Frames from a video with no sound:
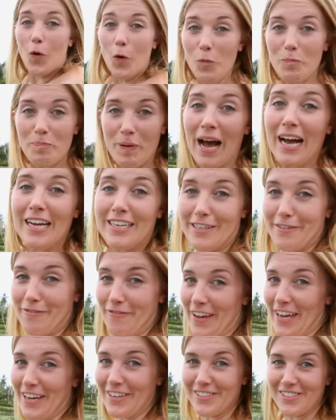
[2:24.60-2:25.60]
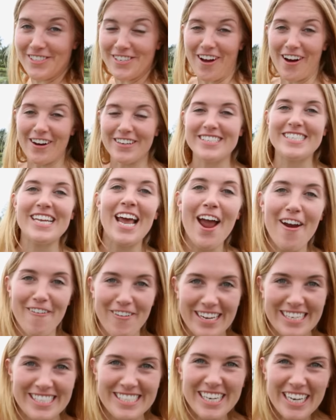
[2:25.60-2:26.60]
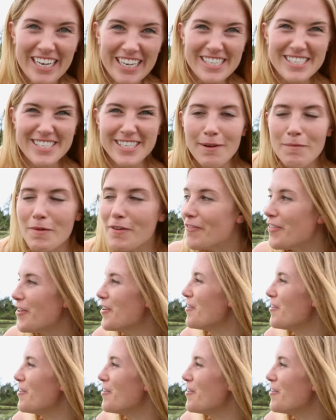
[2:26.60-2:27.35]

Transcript: all paddy fields are terraced. Some of